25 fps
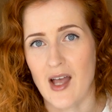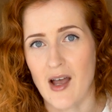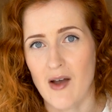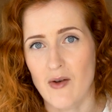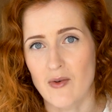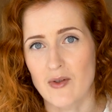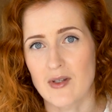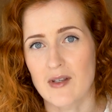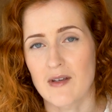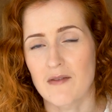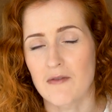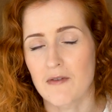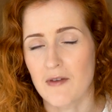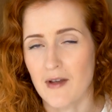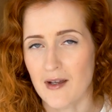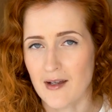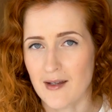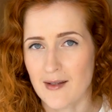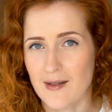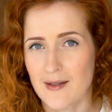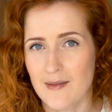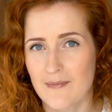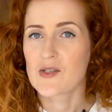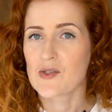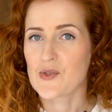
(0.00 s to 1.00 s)
out
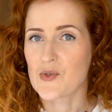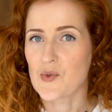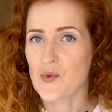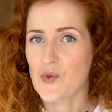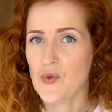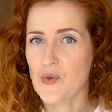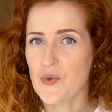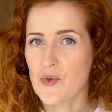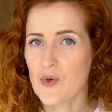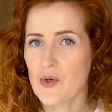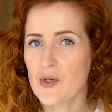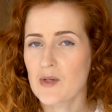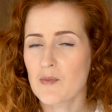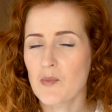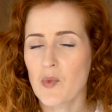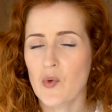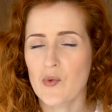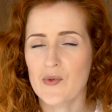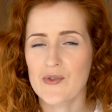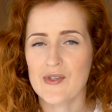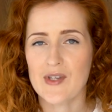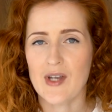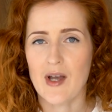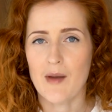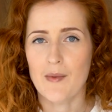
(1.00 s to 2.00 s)
effect. So third
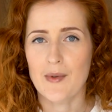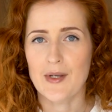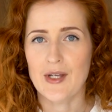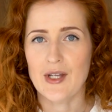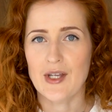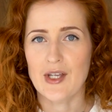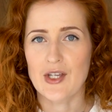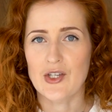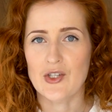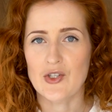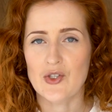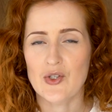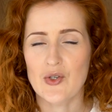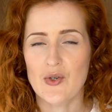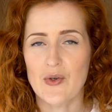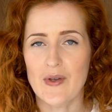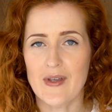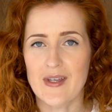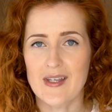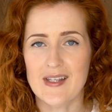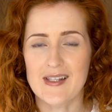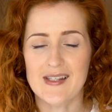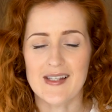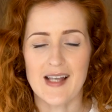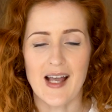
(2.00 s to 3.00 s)
most common issue
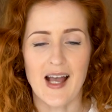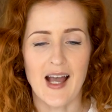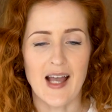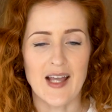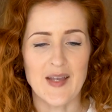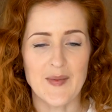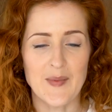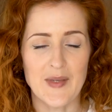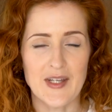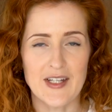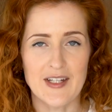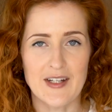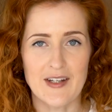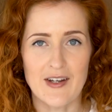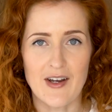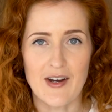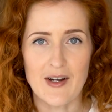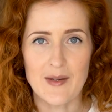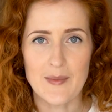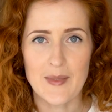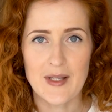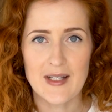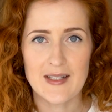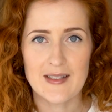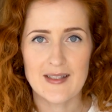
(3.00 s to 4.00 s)
is: I made a
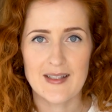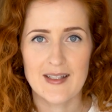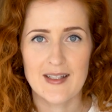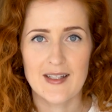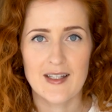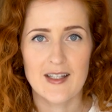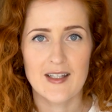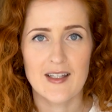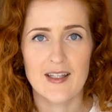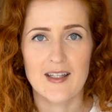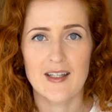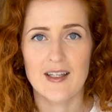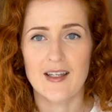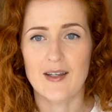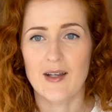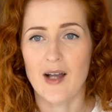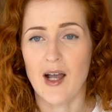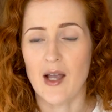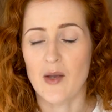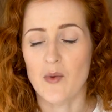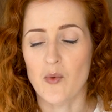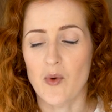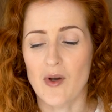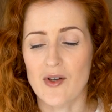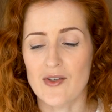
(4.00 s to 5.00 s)
garment,
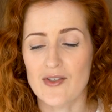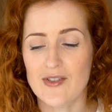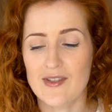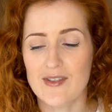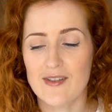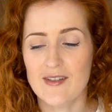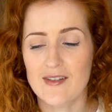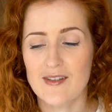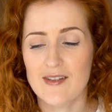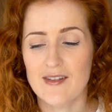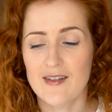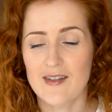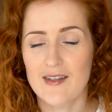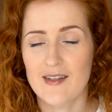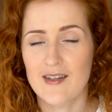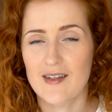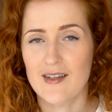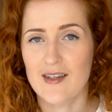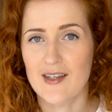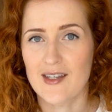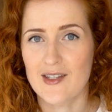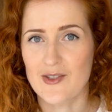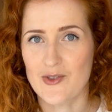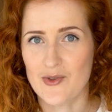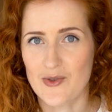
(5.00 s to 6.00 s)
I washed it,
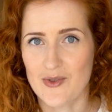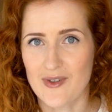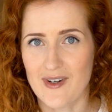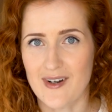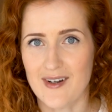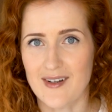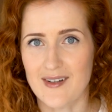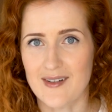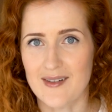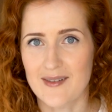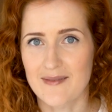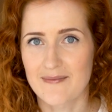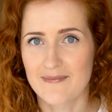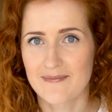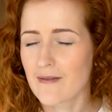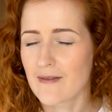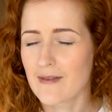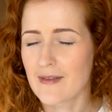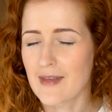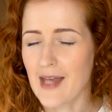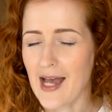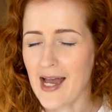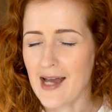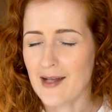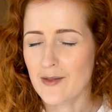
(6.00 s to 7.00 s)
it shrunk.
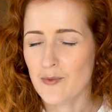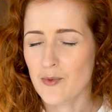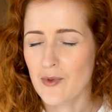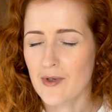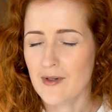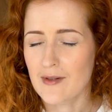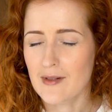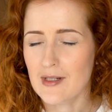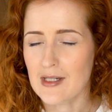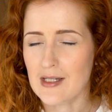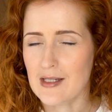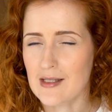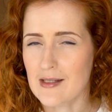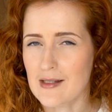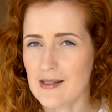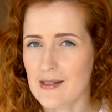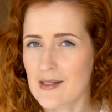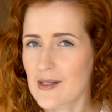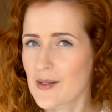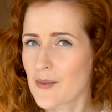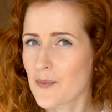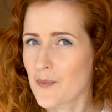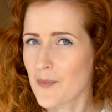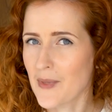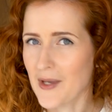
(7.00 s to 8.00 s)
That one
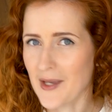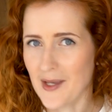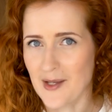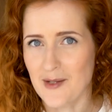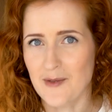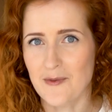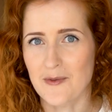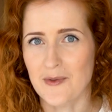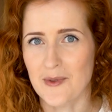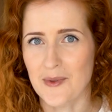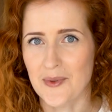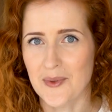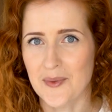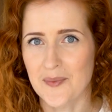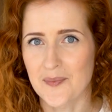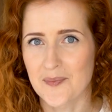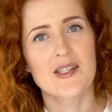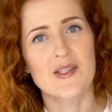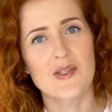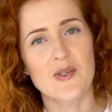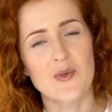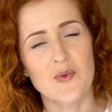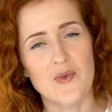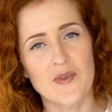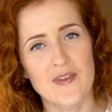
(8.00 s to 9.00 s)
is painful.
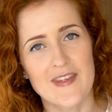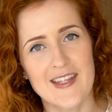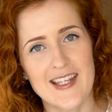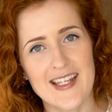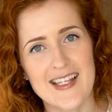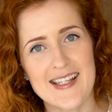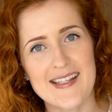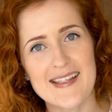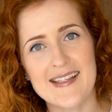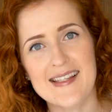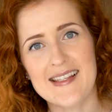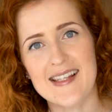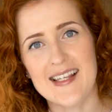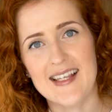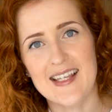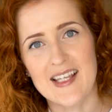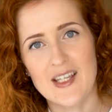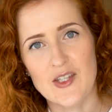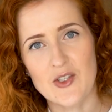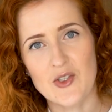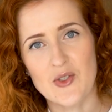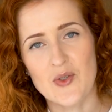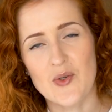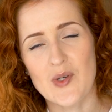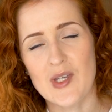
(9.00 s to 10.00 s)
So this
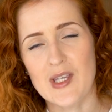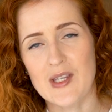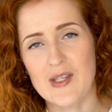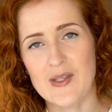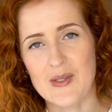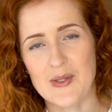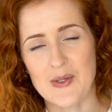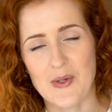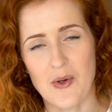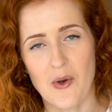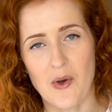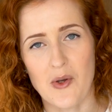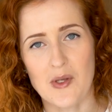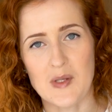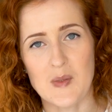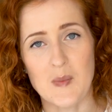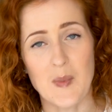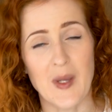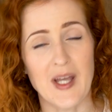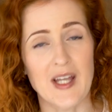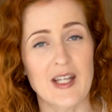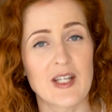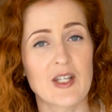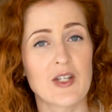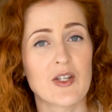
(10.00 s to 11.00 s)
issue is caused
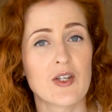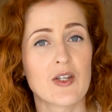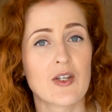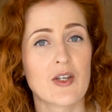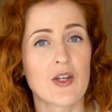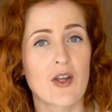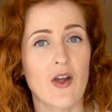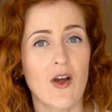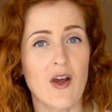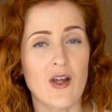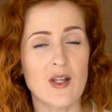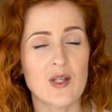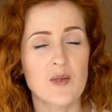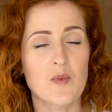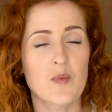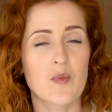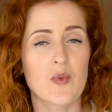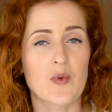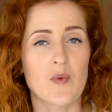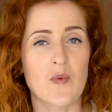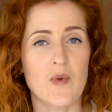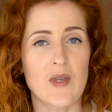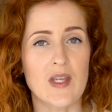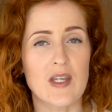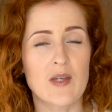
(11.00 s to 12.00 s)
by not
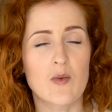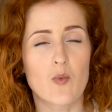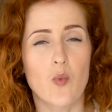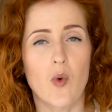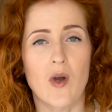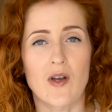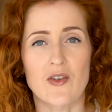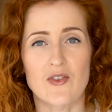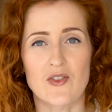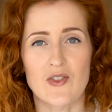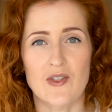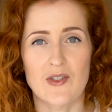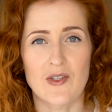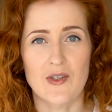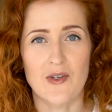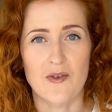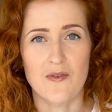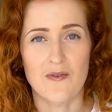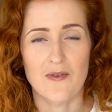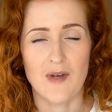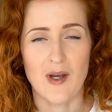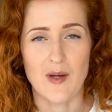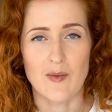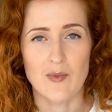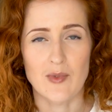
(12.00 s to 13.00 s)
pre-washing your
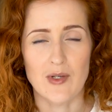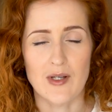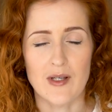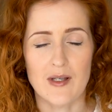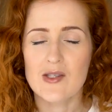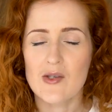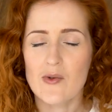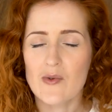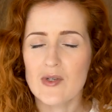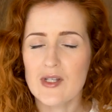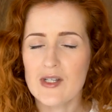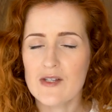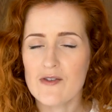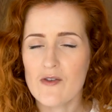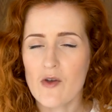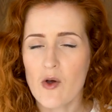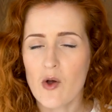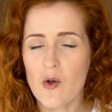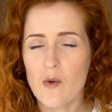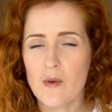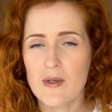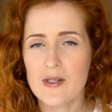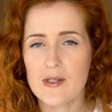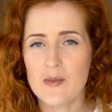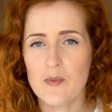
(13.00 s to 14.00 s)
fabric. So it is
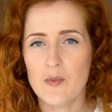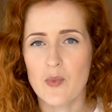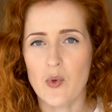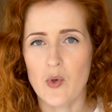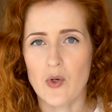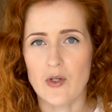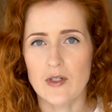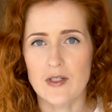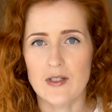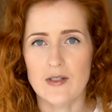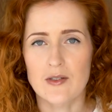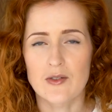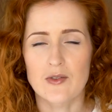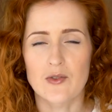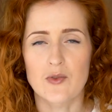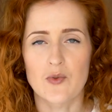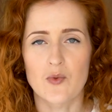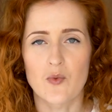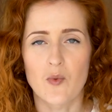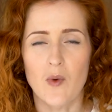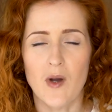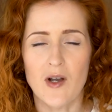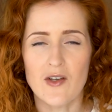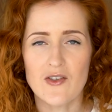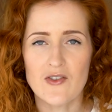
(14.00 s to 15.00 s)
always important to
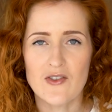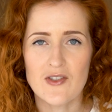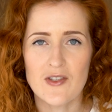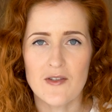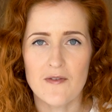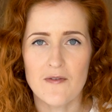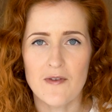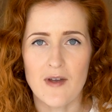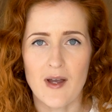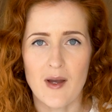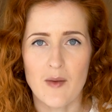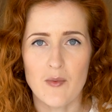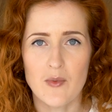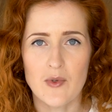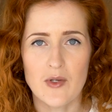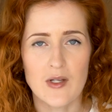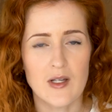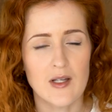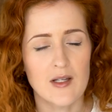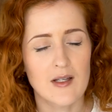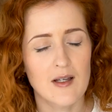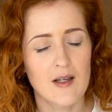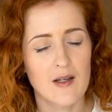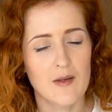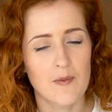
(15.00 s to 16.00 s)
wash the
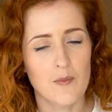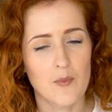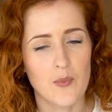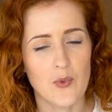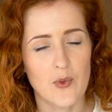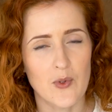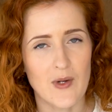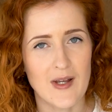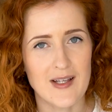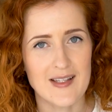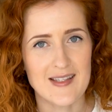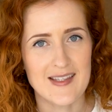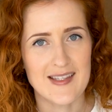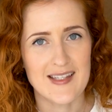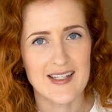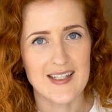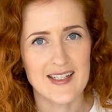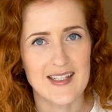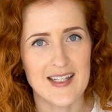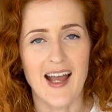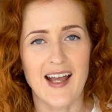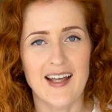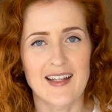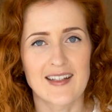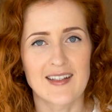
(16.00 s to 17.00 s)
fabric, press
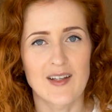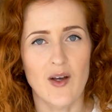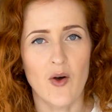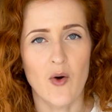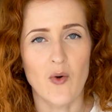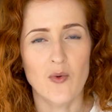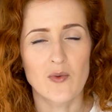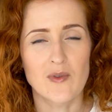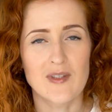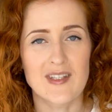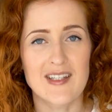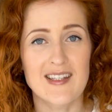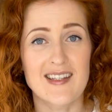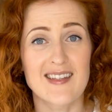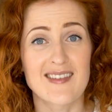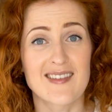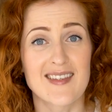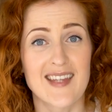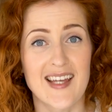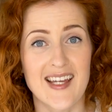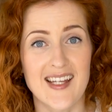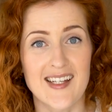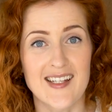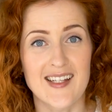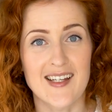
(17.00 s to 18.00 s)
it, and only
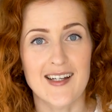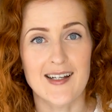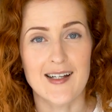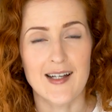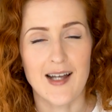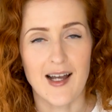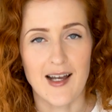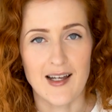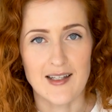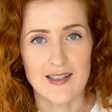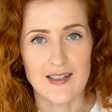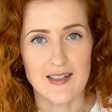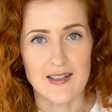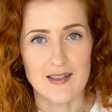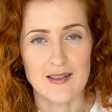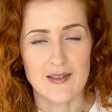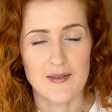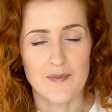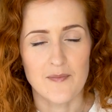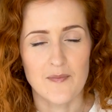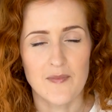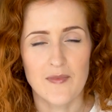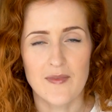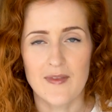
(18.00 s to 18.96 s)
then cut it.